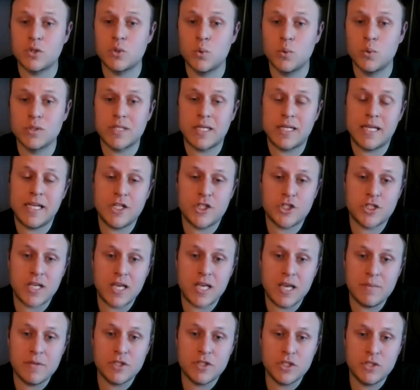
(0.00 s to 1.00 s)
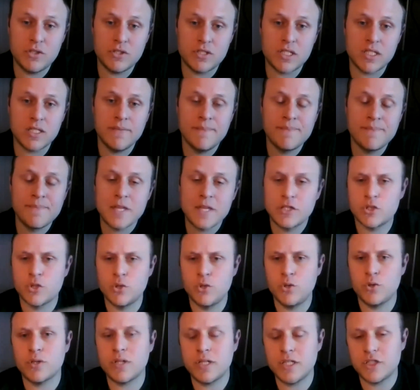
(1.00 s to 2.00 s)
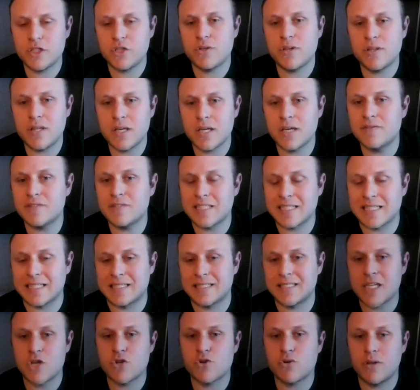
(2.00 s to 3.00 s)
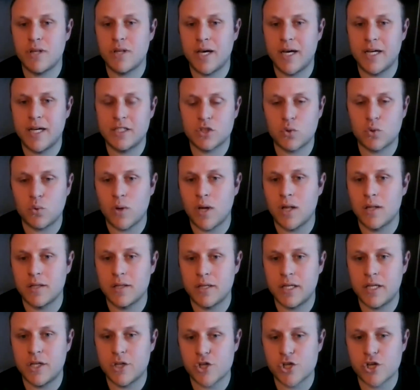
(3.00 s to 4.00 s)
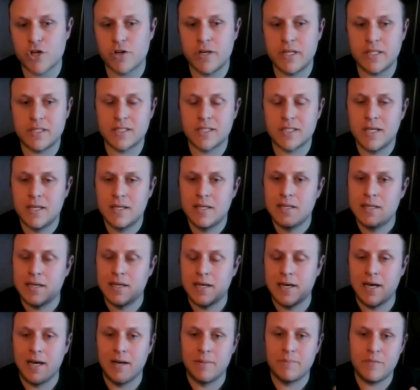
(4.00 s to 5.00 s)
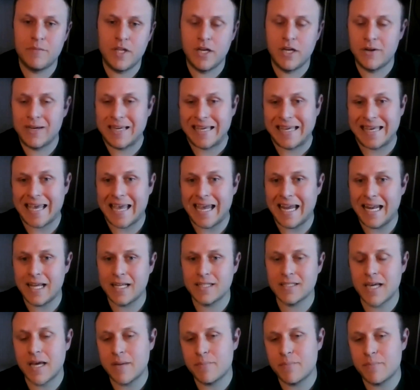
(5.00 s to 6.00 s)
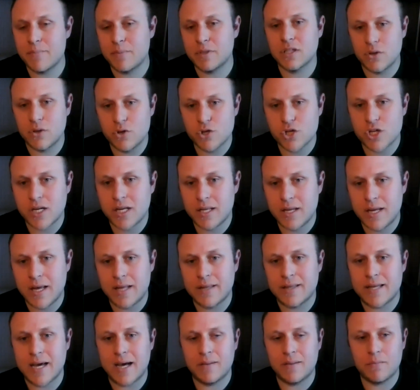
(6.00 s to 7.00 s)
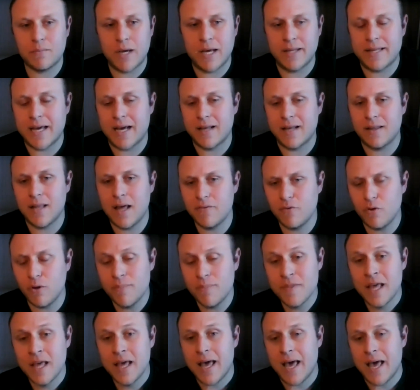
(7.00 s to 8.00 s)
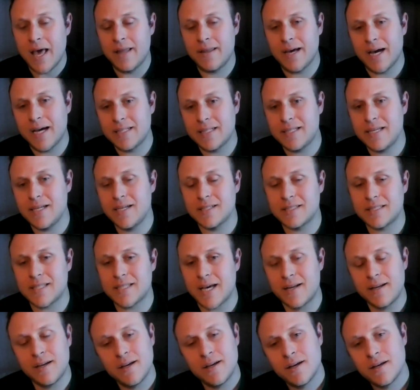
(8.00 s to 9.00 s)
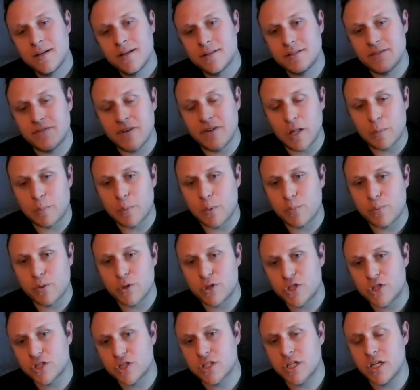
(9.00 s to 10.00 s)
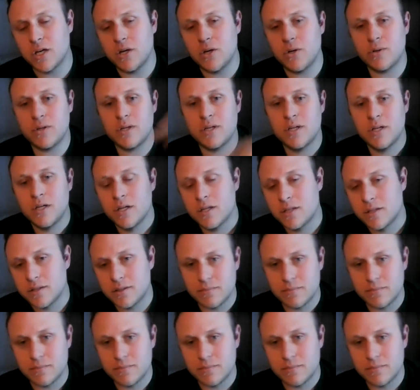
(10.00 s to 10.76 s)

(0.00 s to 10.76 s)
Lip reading: on the tools that each team is using. So Nucleus you can think of as like a centralized quality assurance, and gating type of solution at that level. And the idea is that developer pushes code,